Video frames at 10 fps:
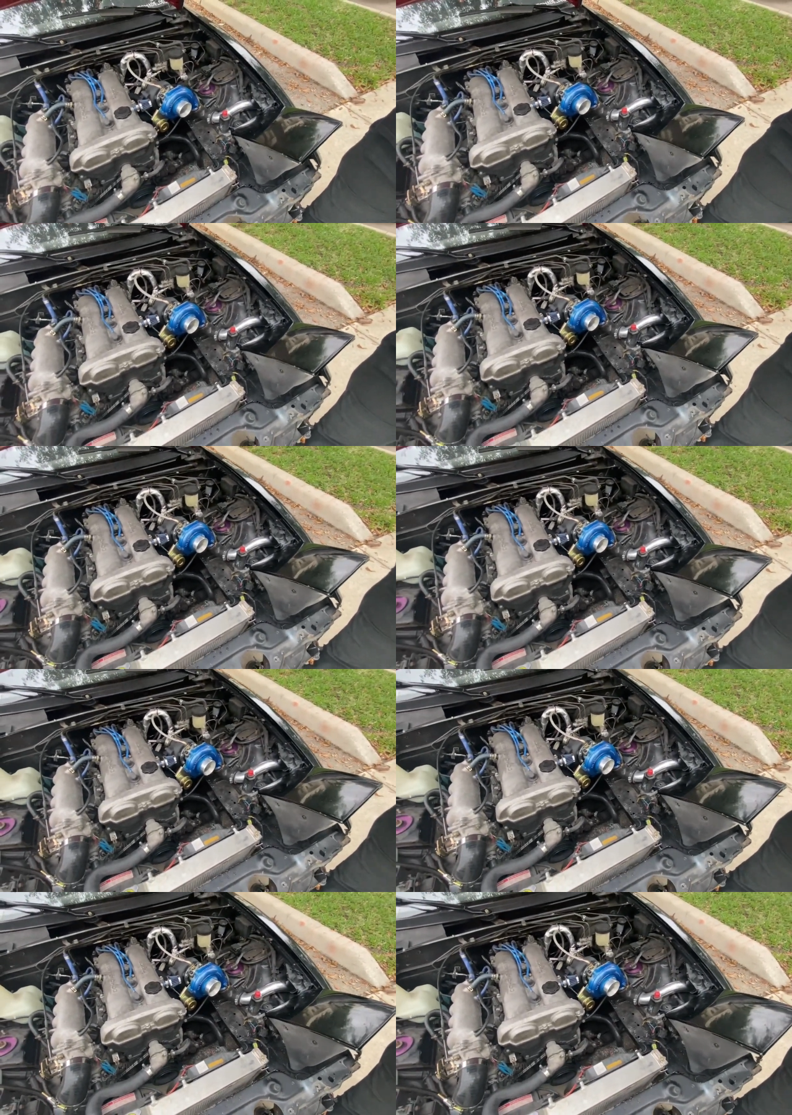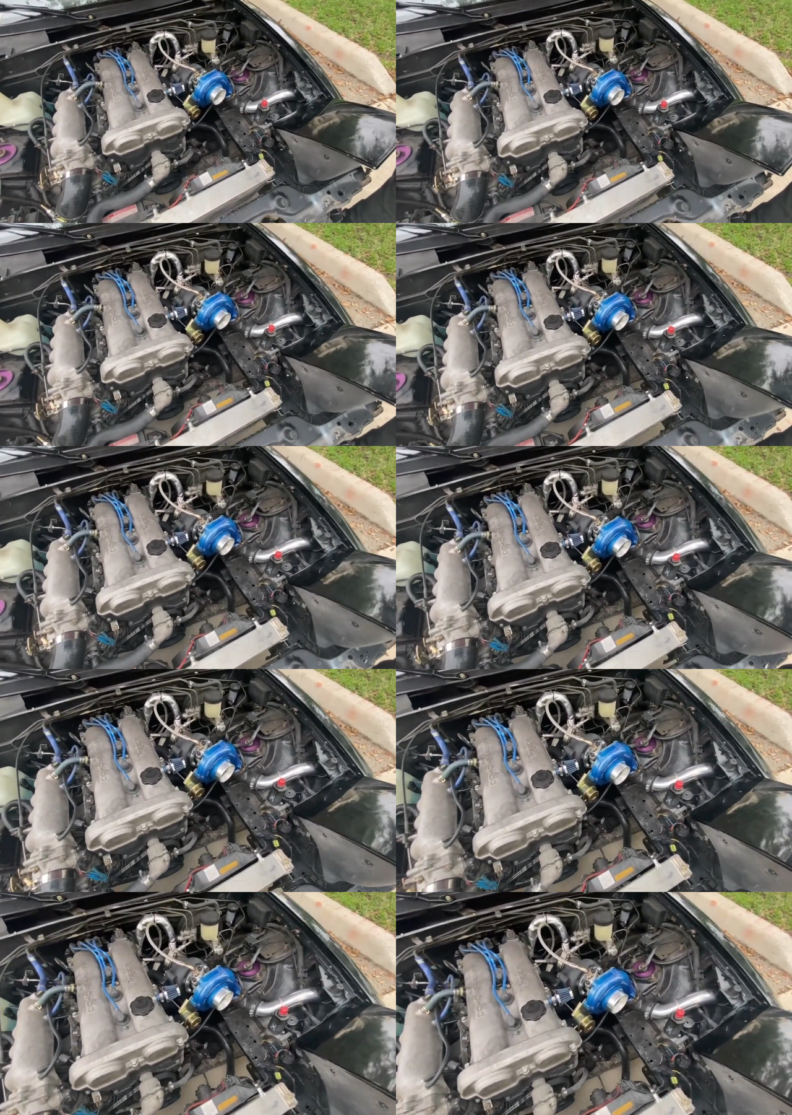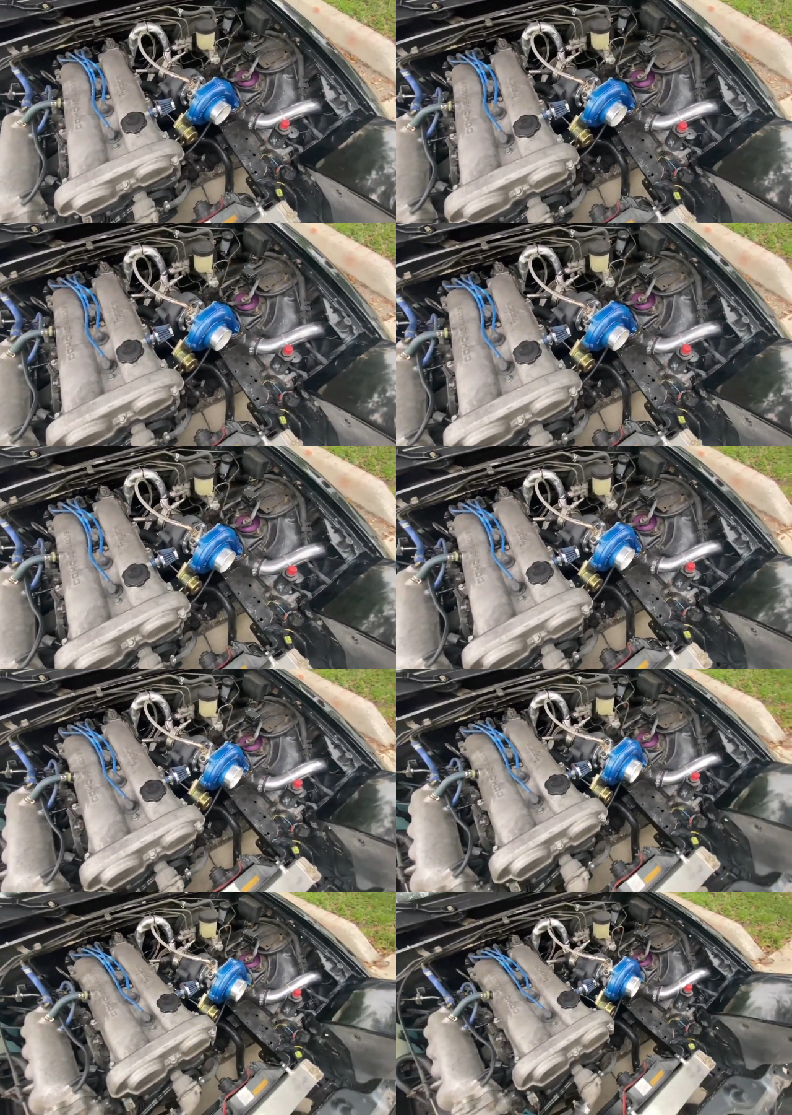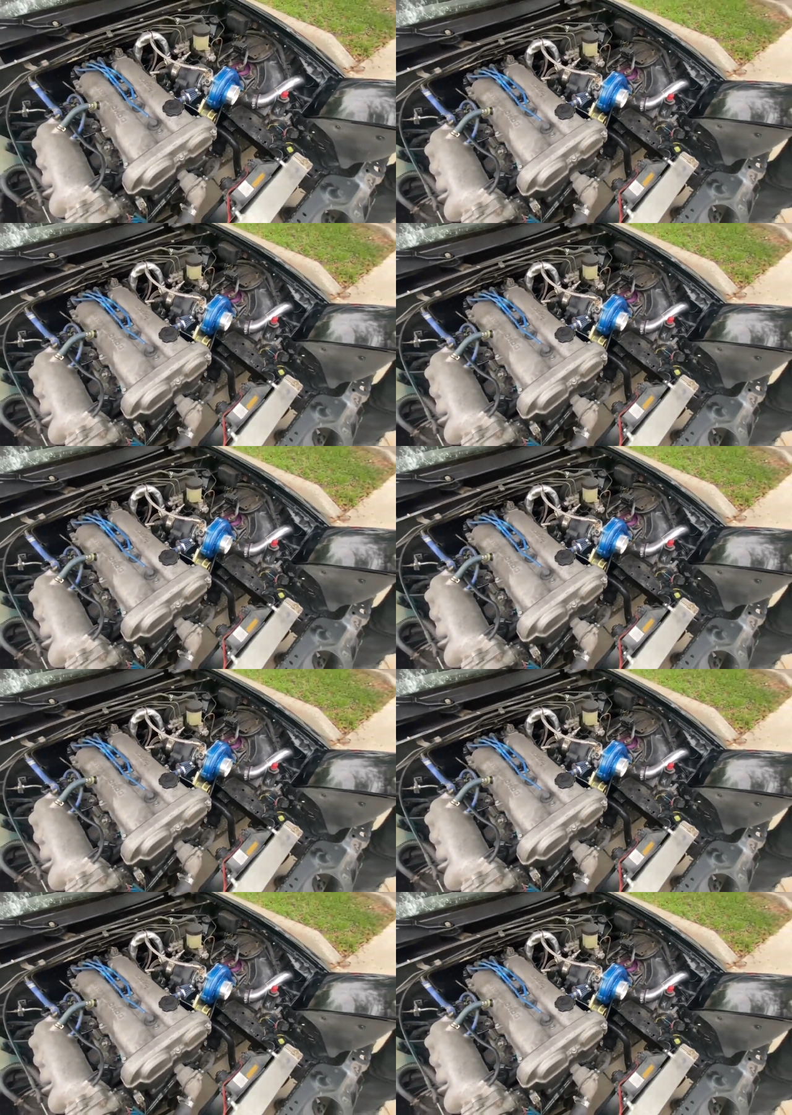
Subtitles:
No face is visible, so there are no lips to read.